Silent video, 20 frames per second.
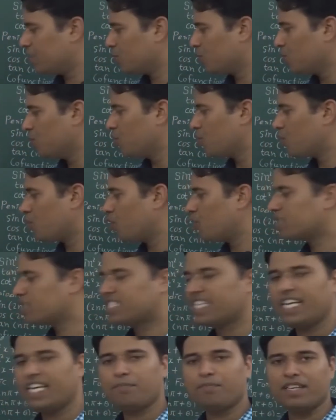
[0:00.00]
2 cos
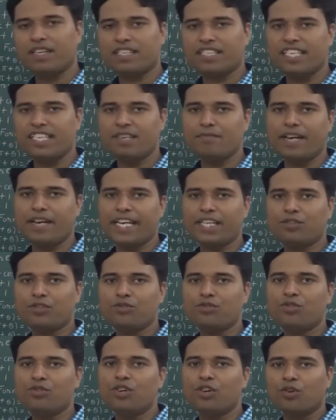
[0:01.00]
c plus d by
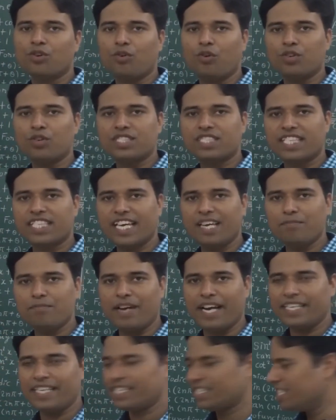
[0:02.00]
2 cos c
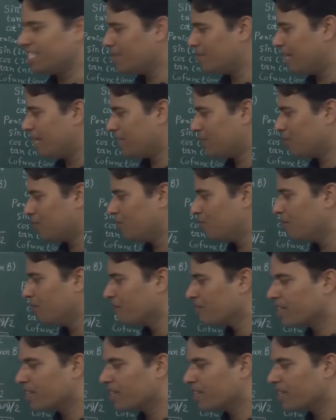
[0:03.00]
minus d by 2